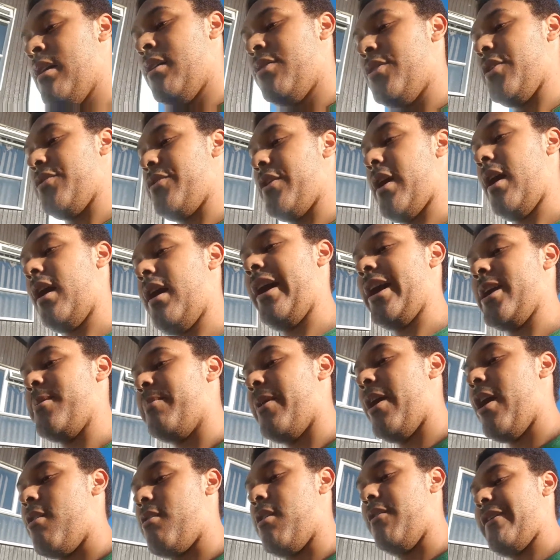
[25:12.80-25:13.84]
the high
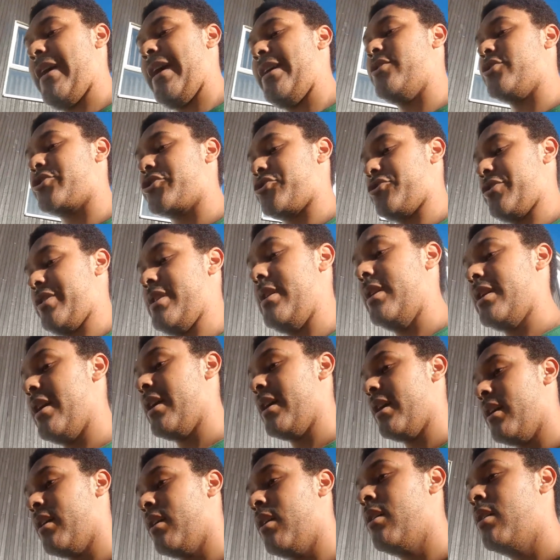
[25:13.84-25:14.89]
bar of entry
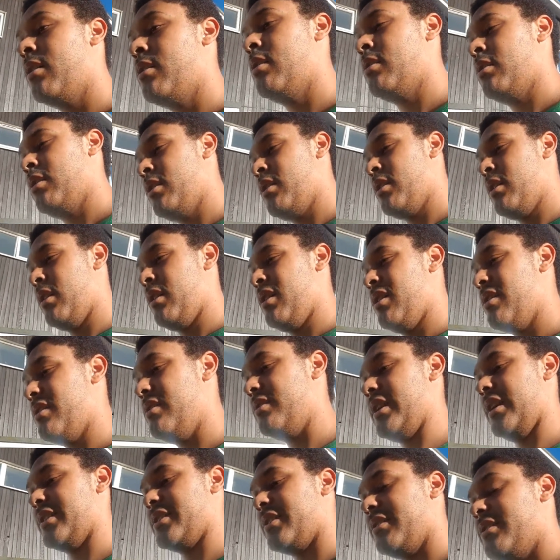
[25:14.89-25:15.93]

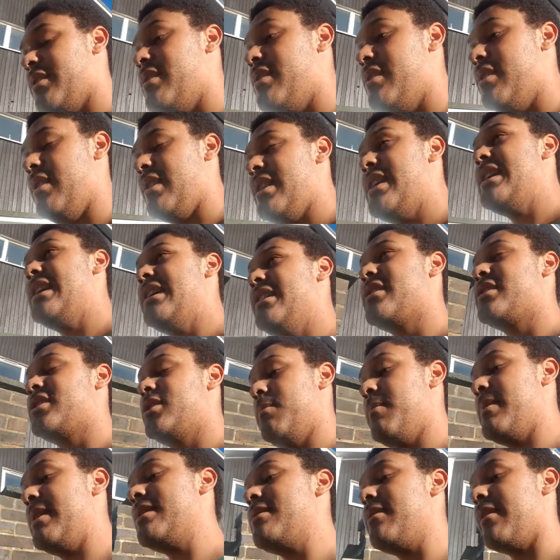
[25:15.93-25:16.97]
doesn't need
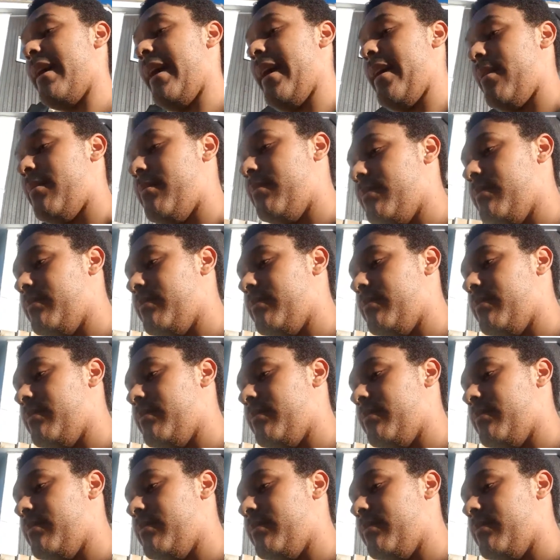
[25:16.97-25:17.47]
to be there.